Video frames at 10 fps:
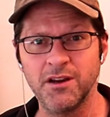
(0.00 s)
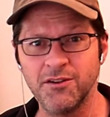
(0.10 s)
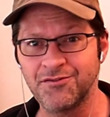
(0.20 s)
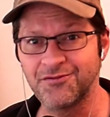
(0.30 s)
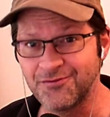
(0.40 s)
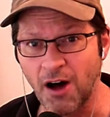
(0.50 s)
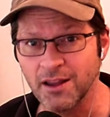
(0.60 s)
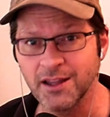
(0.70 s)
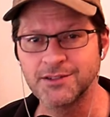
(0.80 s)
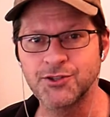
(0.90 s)

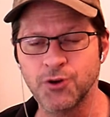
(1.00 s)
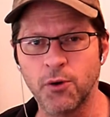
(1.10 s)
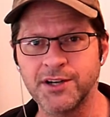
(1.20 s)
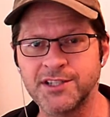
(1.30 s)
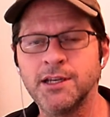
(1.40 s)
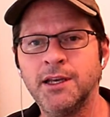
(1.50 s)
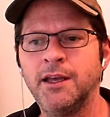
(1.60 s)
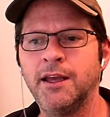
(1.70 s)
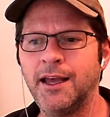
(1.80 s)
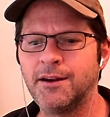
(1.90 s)
fallen short,
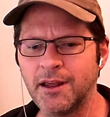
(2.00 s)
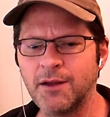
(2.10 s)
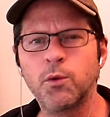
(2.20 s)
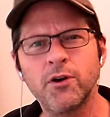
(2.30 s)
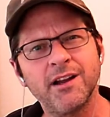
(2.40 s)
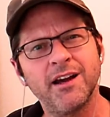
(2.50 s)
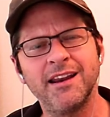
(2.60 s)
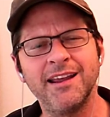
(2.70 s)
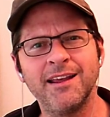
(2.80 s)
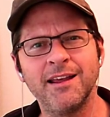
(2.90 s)
and work on
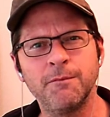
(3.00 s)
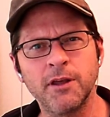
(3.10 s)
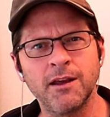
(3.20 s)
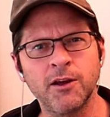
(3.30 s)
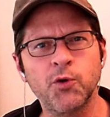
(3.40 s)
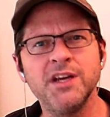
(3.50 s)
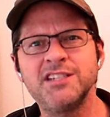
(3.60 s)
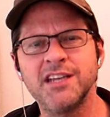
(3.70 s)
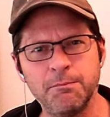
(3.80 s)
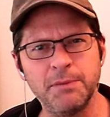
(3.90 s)

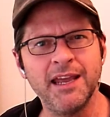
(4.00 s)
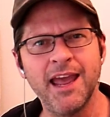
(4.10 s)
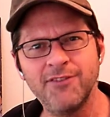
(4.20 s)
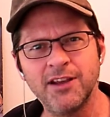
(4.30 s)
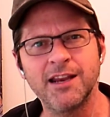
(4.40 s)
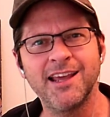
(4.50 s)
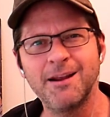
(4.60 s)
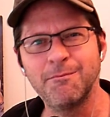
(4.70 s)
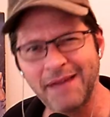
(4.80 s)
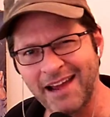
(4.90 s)
increasing and behaving and
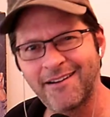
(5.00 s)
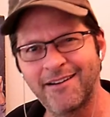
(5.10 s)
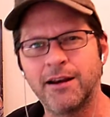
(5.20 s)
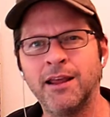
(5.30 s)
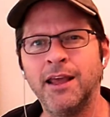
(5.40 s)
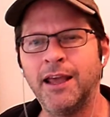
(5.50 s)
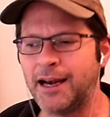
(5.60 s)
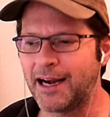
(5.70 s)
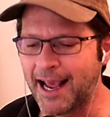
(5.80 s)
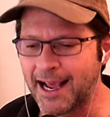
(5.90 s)
getting better and
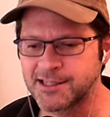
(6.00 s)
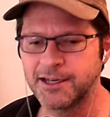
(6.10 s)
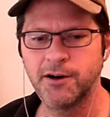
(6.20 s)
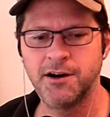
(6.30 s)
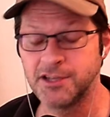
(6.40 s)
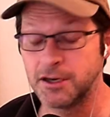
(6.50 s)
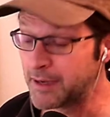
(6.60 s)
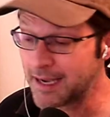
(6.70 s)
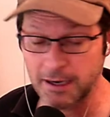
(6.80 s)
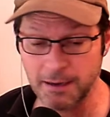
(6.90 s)
enhancing your energy and
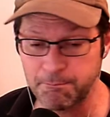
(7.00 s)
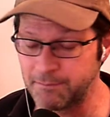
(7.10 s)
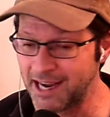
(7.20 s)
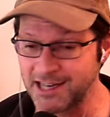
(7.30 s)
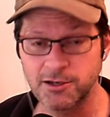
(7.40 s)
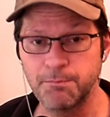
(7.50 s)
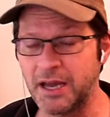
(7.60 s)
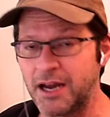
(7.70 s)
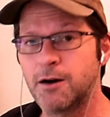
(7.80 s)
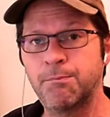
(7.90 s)
becoming a nicer,
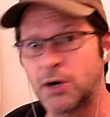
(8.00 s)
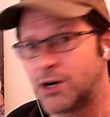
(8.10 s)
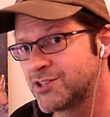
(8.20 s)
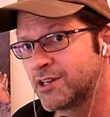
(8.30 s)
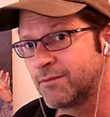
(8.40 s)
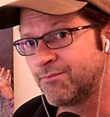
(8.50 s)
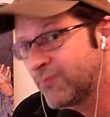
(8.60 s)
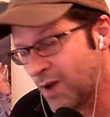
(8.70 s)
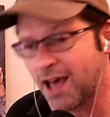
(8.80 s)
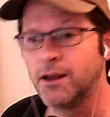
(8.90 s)
better person,
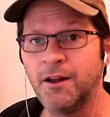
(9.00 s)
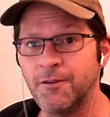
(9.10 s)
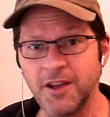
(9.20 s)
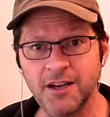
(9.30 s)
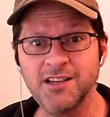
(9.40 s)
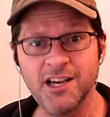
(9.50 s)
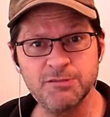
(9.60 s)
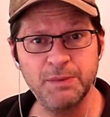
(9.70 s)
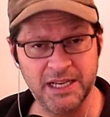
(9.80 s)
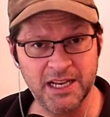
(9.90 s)
well, then it does
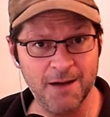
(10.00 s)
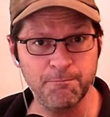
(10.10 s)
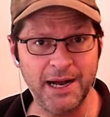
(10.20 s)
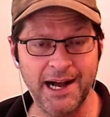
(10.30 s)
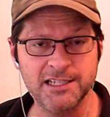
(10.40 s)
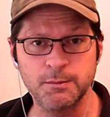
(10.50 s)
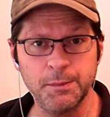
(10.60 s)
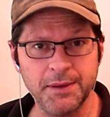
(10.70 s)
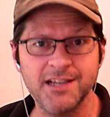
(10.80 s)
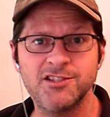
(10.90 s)
become possible,
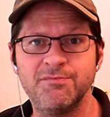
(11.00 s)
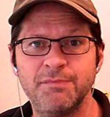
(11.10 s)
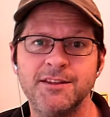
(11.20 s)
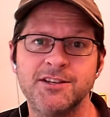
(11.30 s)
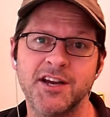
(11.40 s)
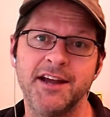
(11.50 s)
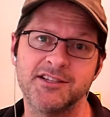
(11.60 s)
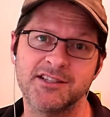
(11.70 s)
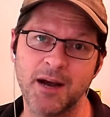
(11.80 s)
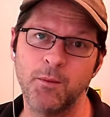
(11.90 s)
because you've made the
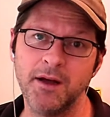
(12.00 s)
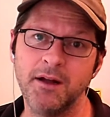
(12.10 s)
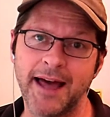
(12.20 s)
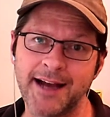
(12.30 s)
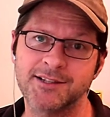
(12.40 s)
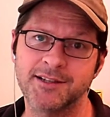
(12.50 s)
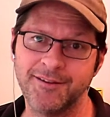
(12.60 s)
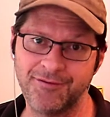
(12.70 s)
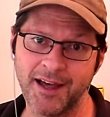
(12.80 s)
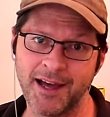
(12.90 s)
changes that will actually
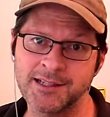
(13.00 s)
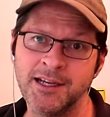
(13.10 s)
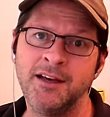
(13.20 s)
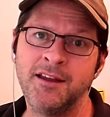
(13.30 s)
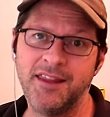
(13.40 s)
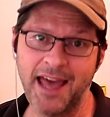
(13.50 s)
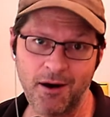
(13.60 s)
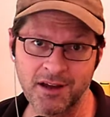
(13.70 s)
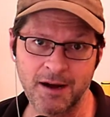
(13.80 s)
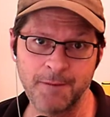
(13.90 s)
affect the
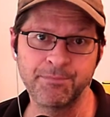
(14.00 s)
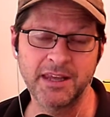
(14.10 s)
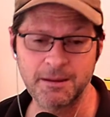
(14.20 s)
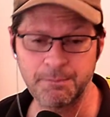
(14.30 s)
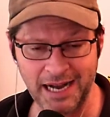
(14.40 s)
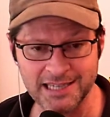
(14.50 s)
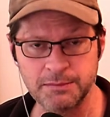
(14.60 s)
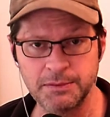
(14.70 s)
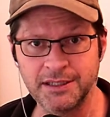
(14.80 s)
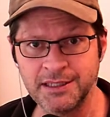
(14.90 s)
outcome and the
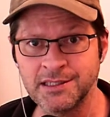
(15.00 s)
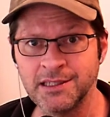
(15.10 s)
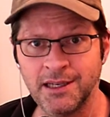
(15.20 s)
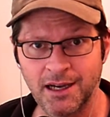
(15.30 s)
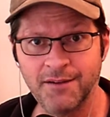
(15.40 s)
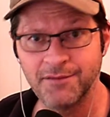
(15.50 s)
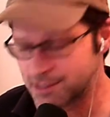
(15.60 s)
possibilities of this